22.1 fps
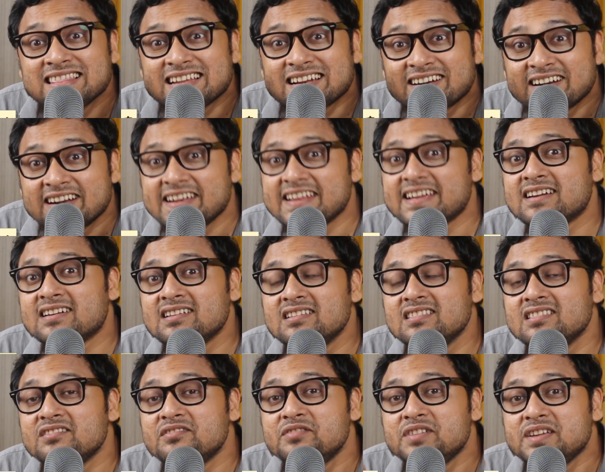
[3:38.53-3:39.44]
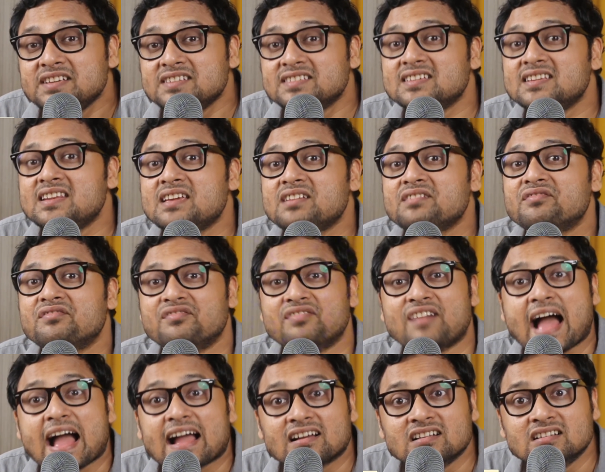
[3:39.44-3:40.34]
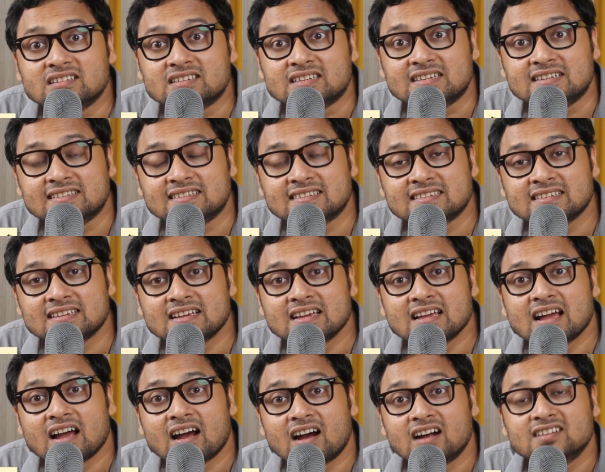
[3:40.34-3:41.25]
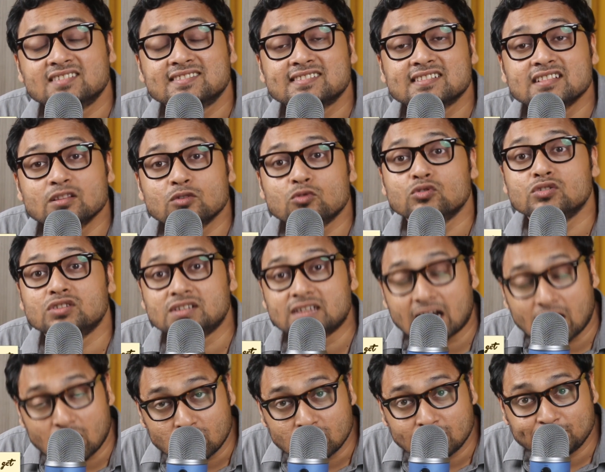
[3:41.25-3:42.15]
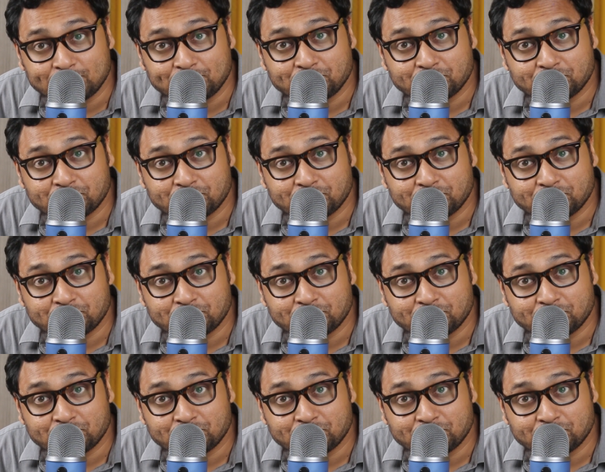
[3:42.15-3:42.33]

critical reasoning faculties are slowed down.